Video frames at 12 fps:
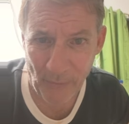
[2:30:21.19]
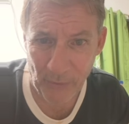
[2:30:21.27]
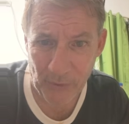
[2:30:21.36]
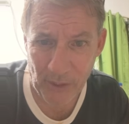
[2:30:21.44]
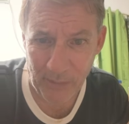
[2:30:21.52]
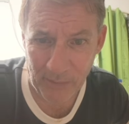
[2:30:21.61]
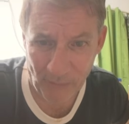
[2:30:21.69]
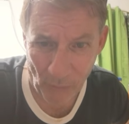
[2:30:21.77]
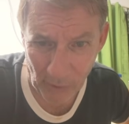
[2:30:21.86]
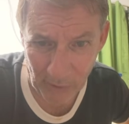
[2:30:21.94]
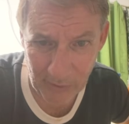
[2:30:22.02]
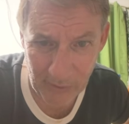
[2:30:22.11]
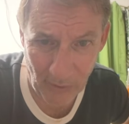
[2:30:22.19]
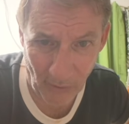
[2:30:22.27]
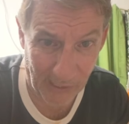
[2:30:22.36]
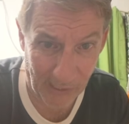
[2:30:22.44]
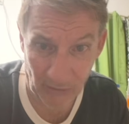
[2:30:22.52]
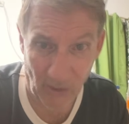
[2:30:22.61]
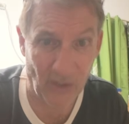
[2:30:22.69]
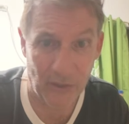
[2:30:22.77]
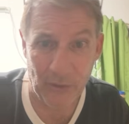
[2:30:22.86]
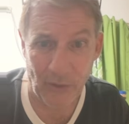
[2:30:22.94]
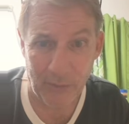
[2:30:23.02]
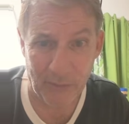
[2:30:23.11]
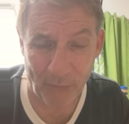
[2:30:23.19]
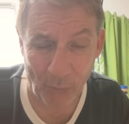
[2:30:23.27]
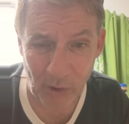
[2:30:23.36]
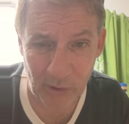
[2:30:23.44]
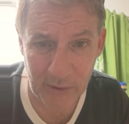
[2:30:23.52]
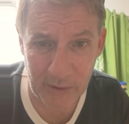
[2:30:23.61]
What are you coming for? Or how long are you coming for?